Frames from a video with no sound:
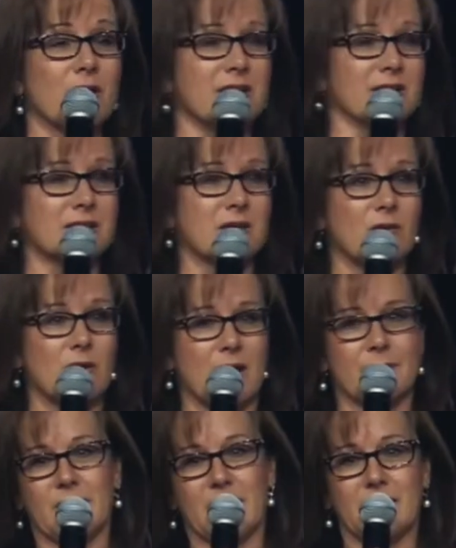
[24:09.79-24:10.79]
And so
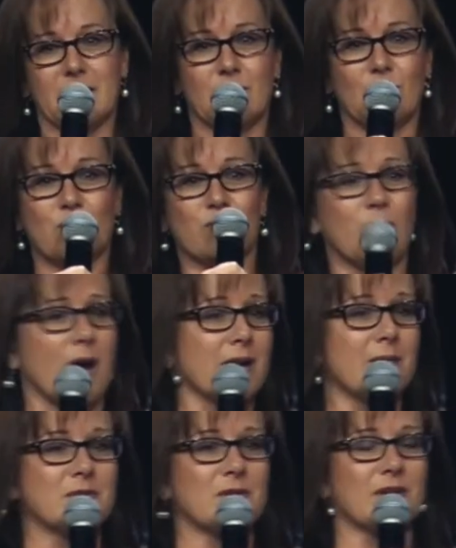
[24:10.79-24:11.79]
I'm run
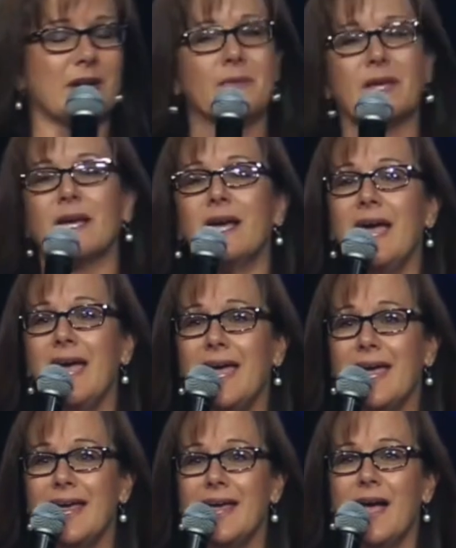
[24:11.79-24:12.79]
up to her and I'm like,
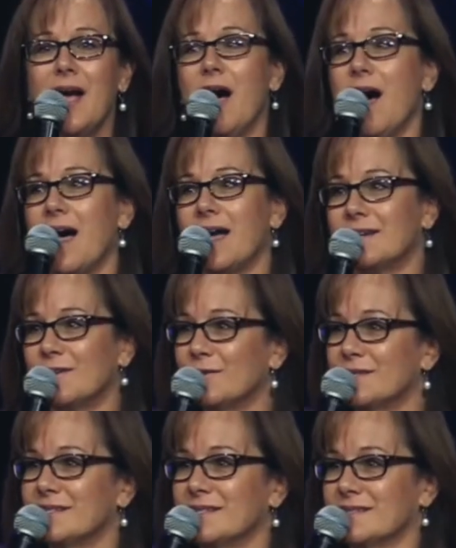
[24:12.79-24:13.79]
hey, I know
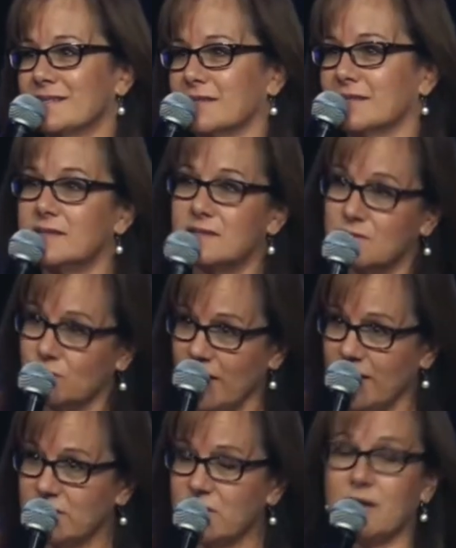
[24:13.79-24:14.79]
this is
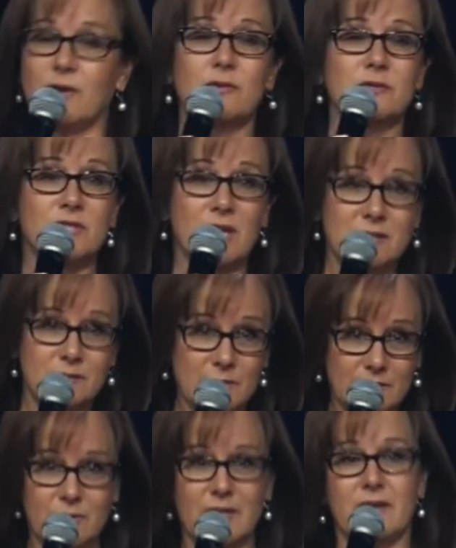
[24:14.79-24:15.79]
strange. I don't chase
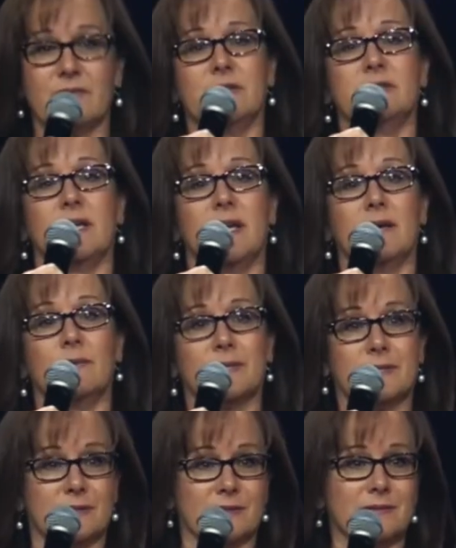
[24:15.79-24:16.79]
people every day,
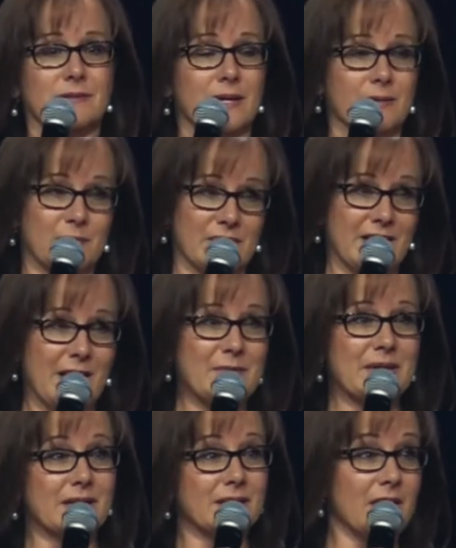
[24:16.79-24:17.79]
which is
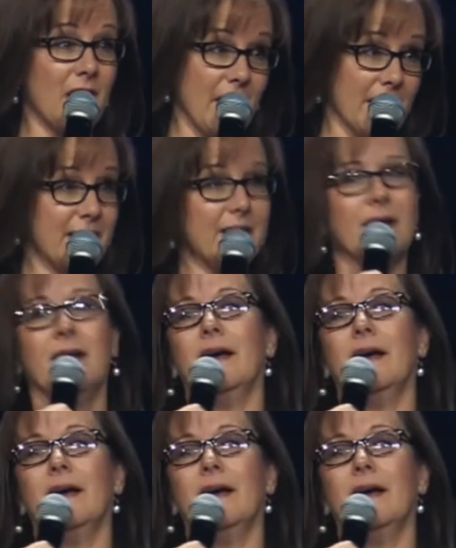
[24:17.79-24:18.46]
becoming a lie.